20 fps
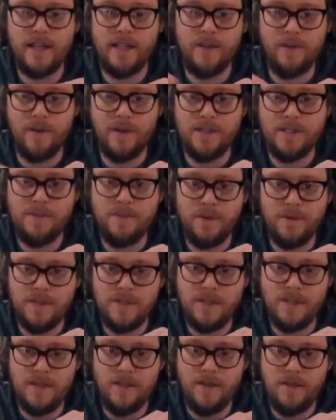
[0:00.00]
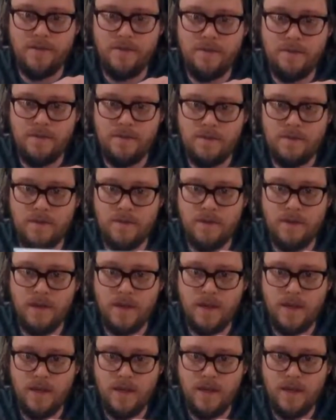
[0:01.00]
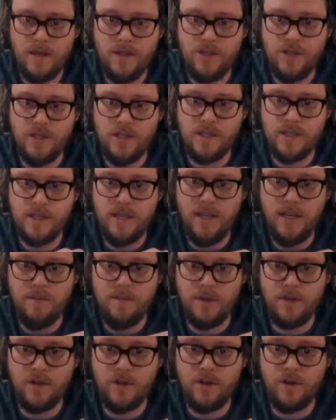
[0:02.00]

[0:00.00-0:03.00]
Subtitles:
what it's supposed to do. And just keep